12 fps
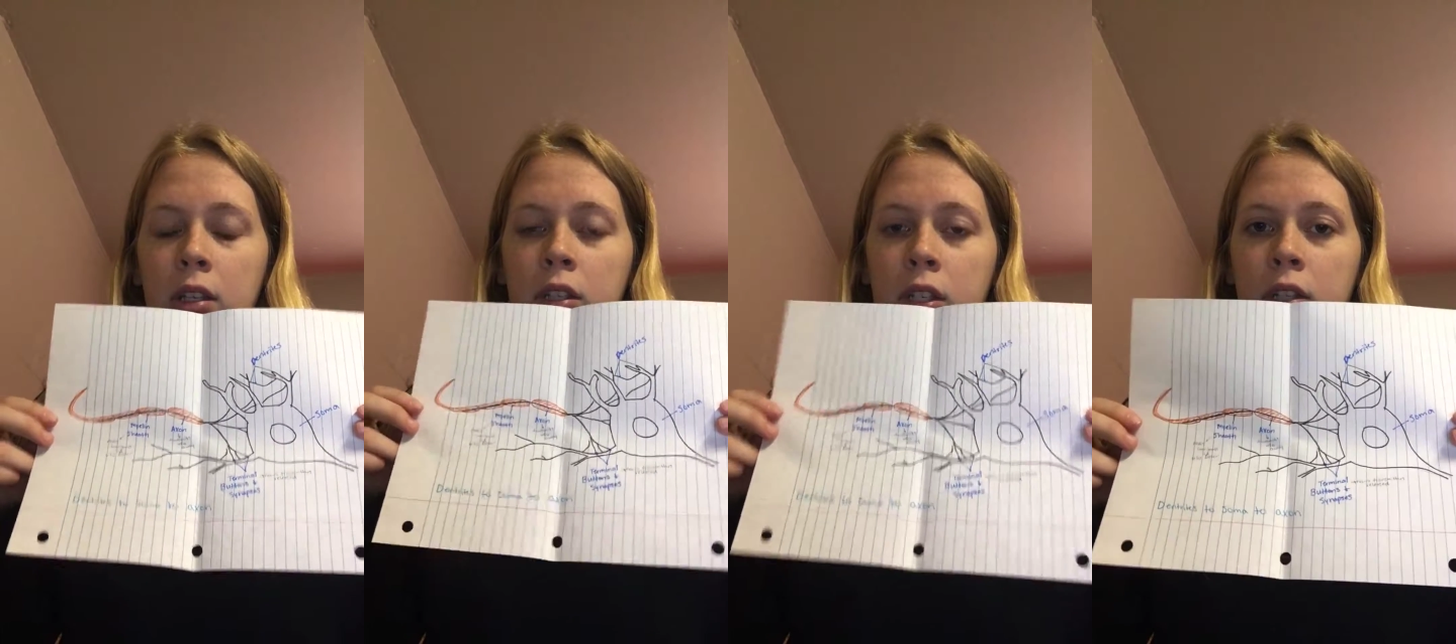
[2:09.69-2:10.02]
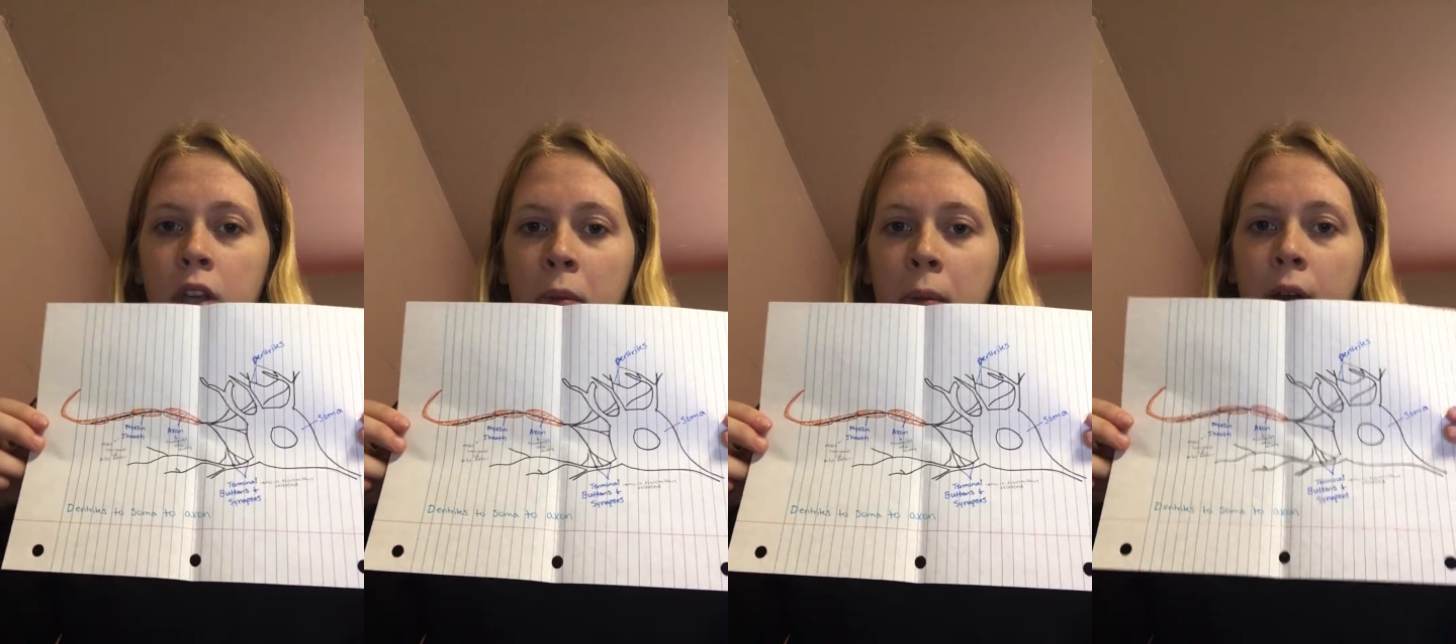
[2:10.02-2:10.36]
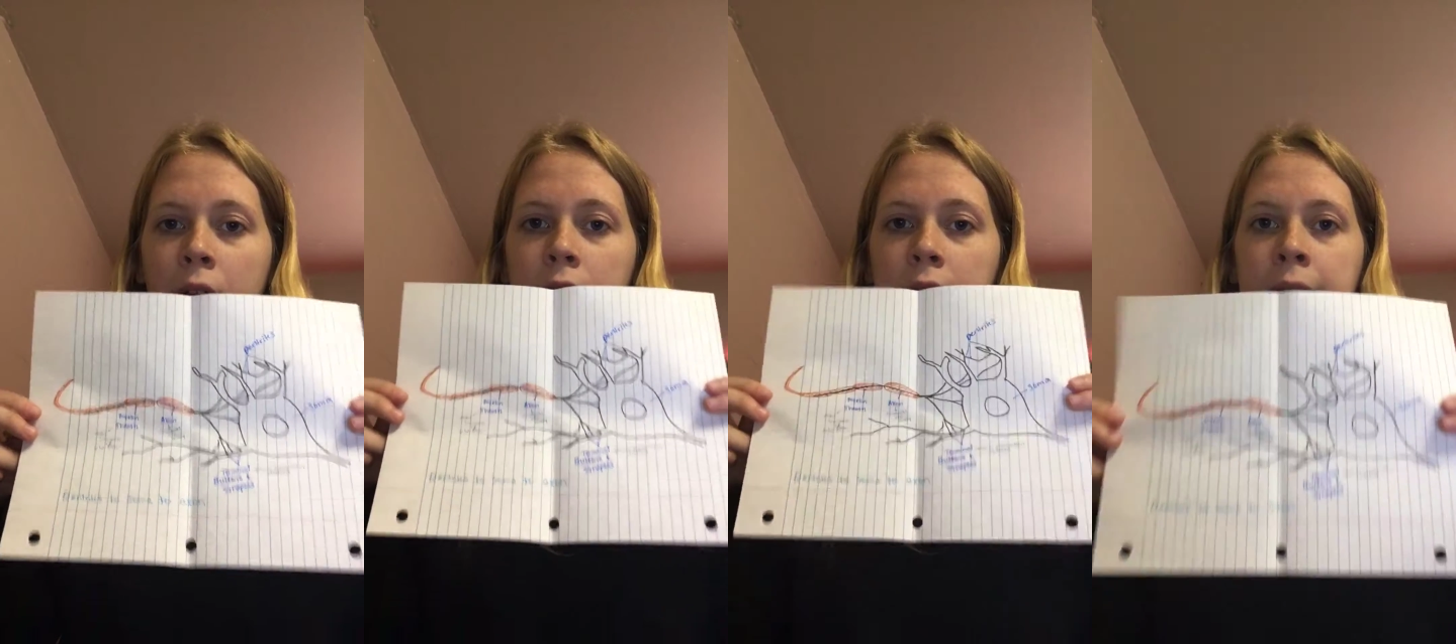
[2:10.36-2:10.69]
to
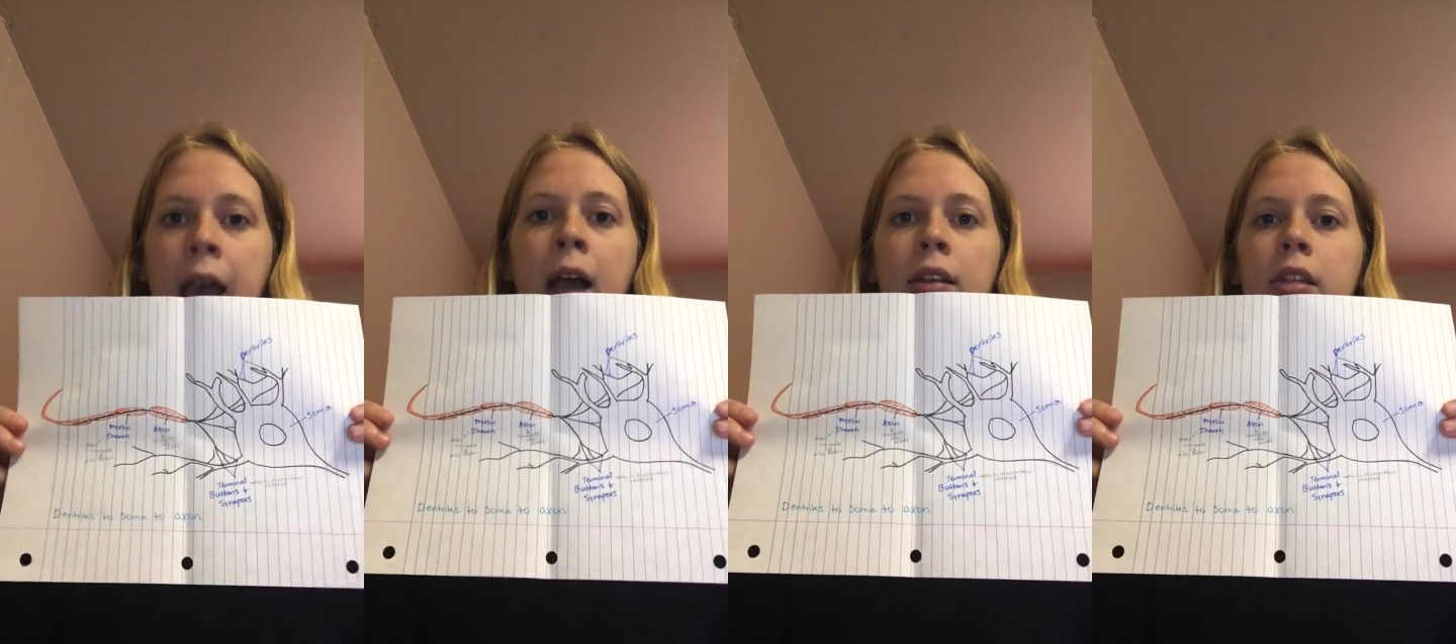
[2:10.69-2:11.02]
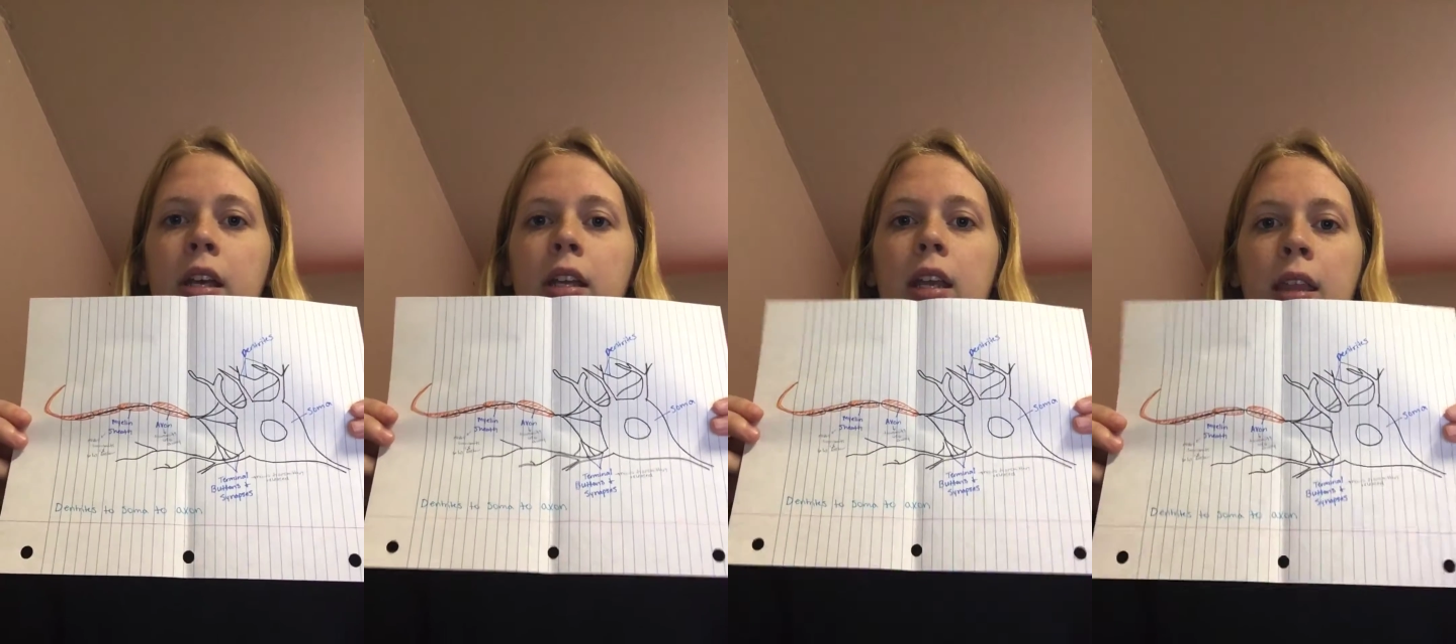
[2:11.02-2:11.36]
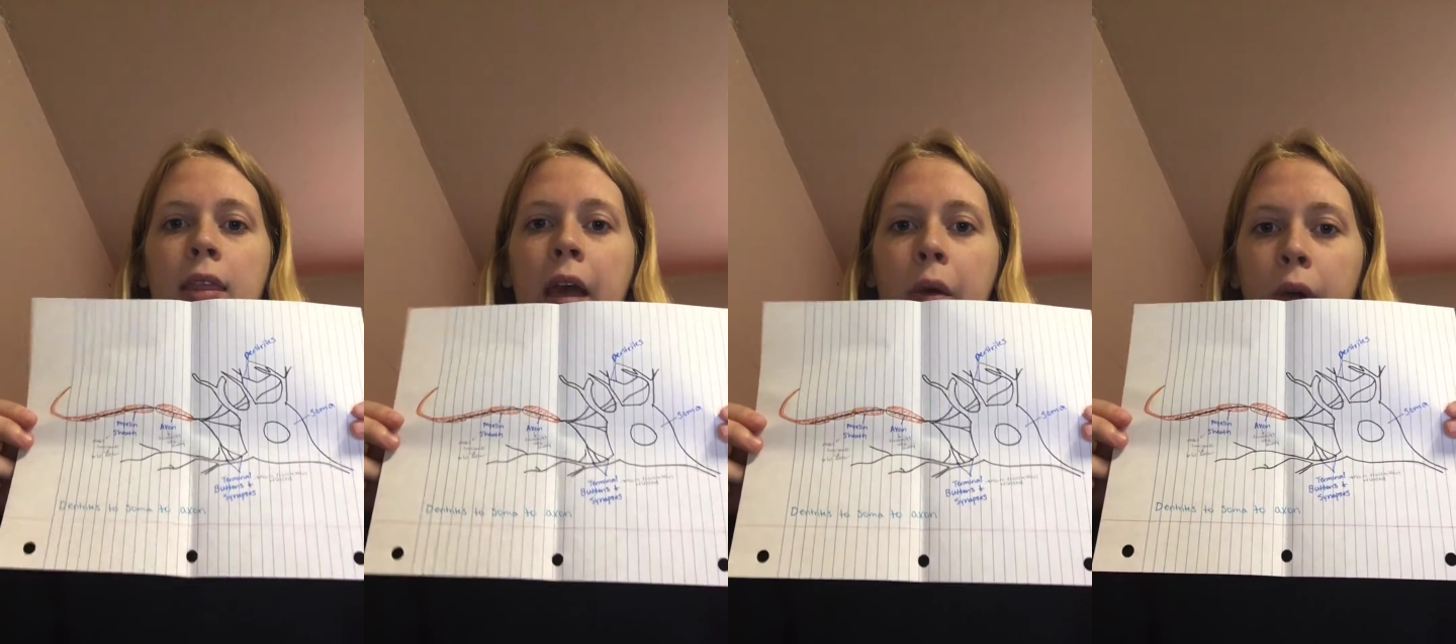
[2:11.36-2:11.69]
soma to axon
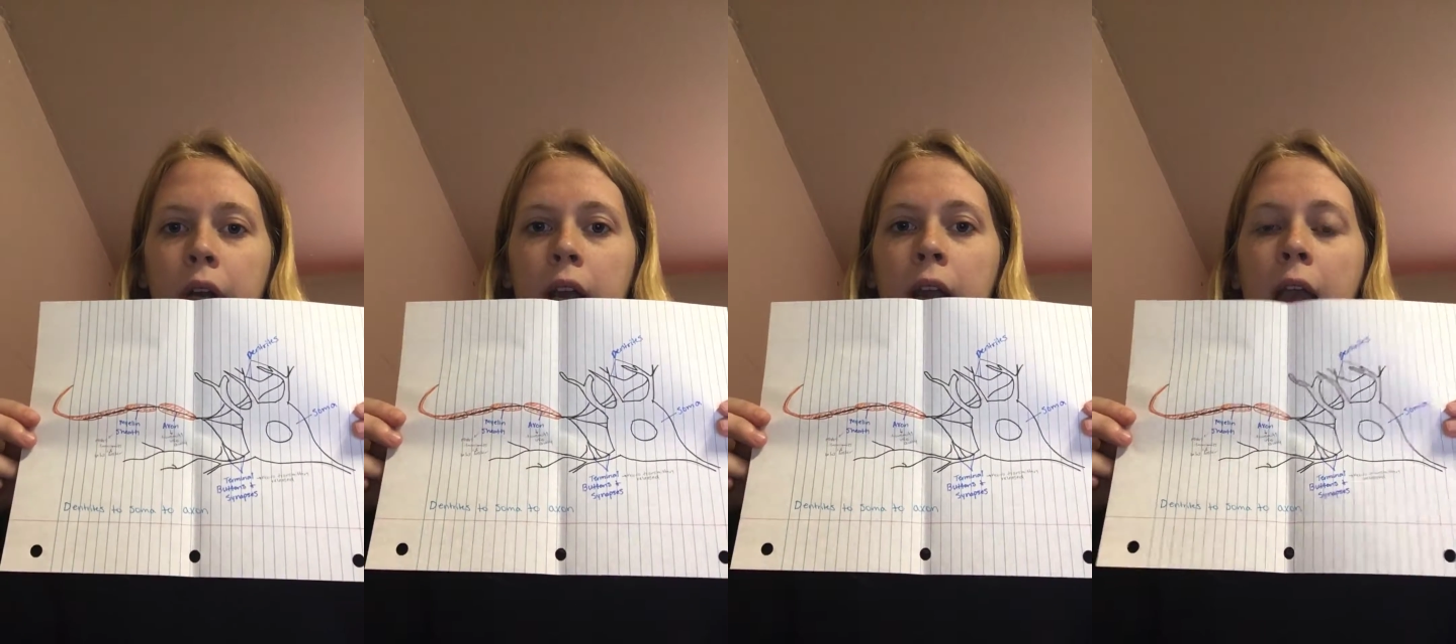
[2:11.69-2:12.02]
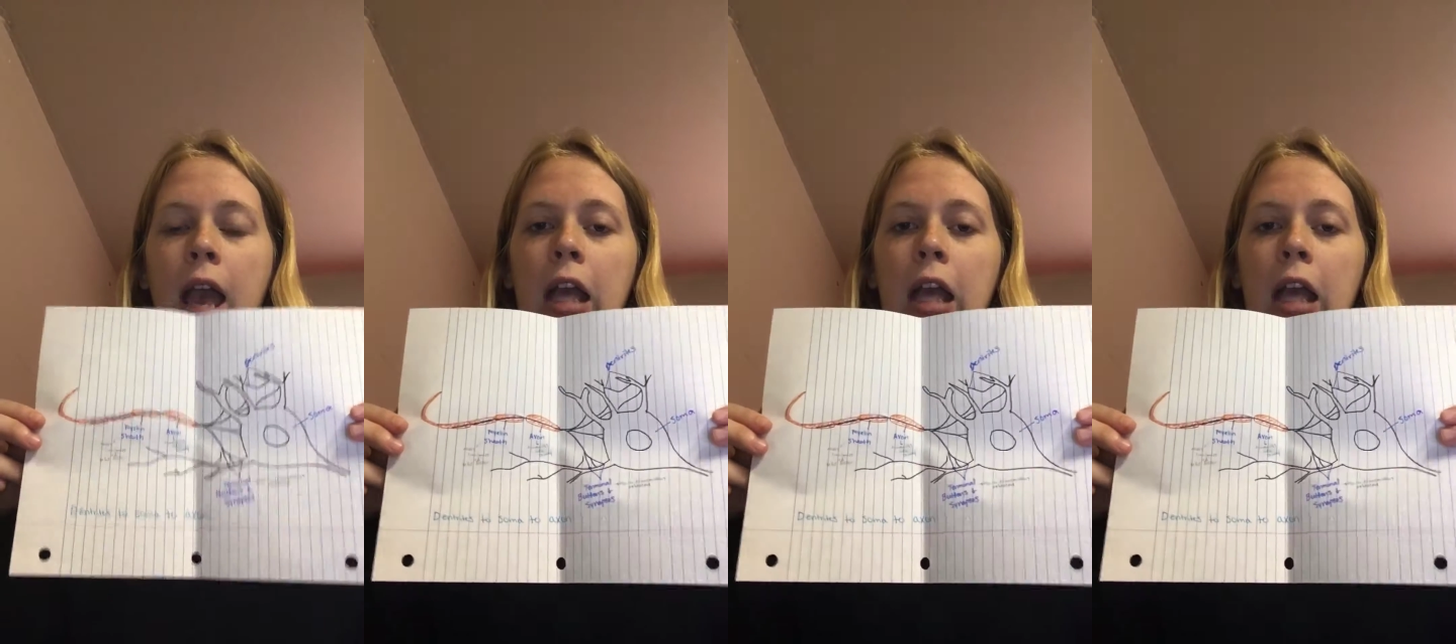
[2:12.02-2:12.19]
in that order,